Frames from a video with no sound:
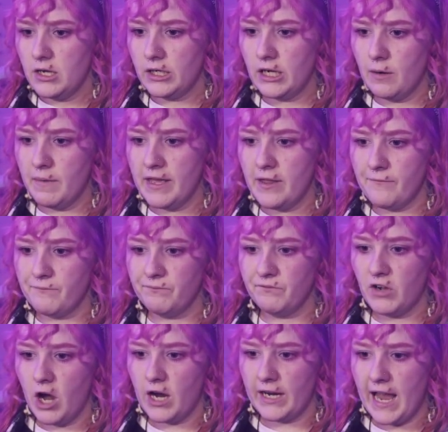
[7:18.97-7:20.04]
Get me the
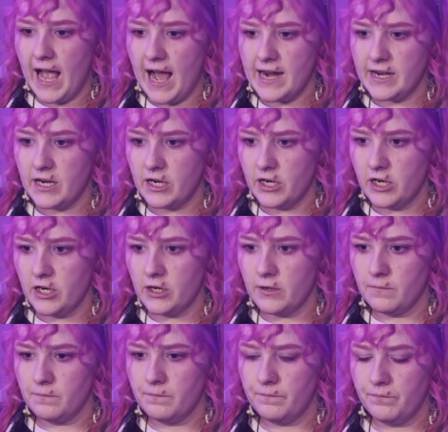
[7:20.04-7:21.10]
fuck out of here!
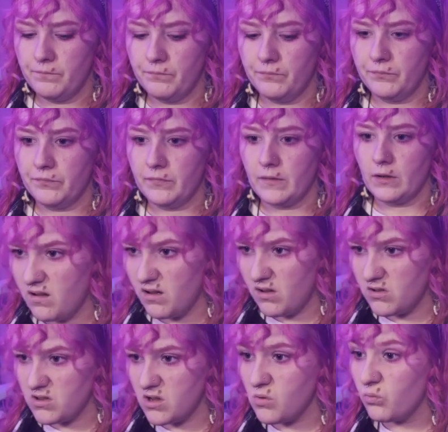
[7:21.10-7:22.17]

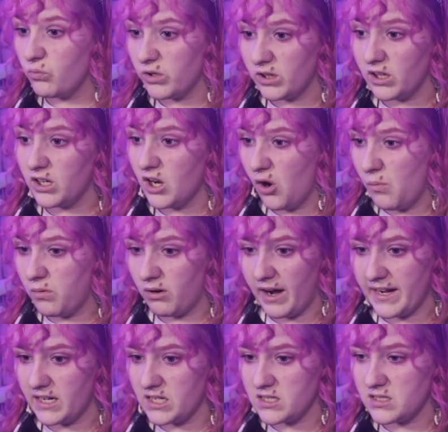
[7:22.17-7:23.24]
There's really no
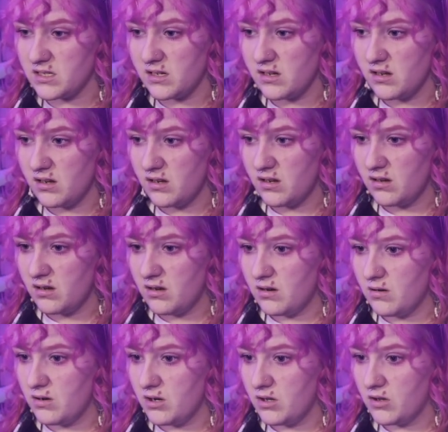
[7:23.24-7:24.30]
brightness.
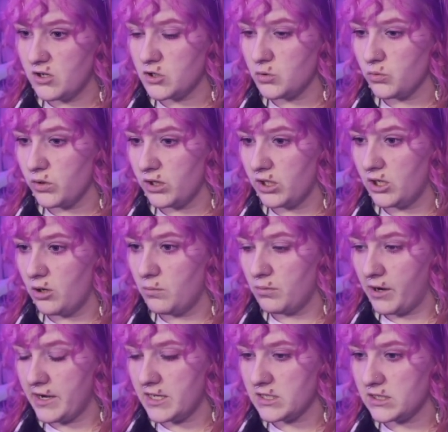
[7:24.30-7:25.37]
There's really no
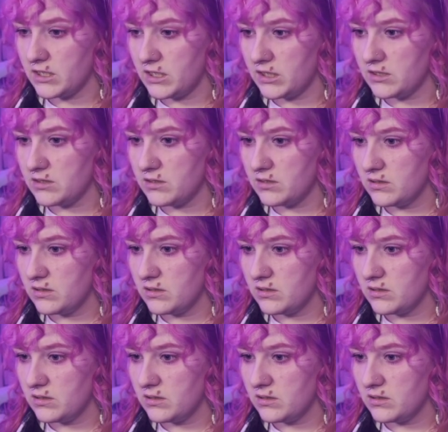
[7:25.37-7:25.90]
brightness settings.